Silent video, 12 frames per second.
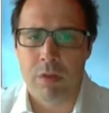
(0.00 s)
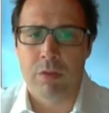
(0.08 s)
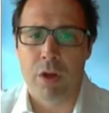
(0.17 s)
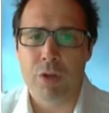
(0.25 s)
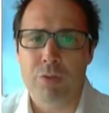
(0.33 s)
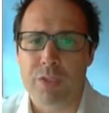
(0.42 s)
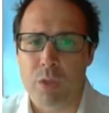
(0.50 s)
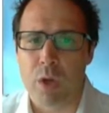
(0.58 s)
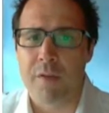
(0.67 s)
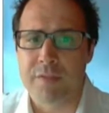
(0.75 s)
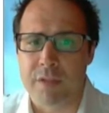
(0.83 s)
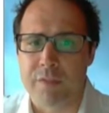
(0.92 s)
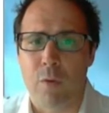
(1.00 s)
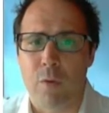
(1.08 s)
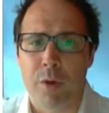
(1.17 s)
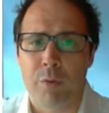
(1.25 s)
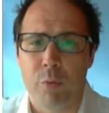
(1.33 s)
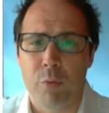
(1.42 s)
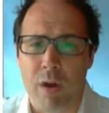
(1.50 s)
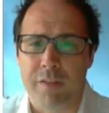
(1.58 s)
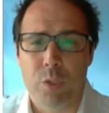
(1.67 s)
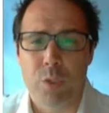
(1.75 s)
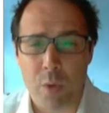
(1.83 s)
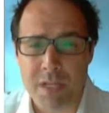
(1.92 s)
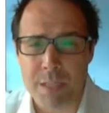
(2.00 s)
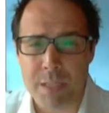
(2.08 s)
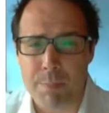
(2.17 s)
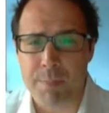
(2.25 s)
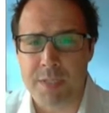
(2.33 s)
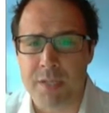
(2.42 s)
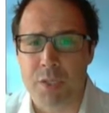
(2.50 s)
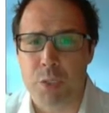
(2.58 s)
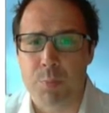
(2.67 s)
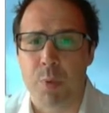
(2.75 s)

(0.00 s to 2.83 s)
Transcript: Those reserves have fallen roughly 20 percentage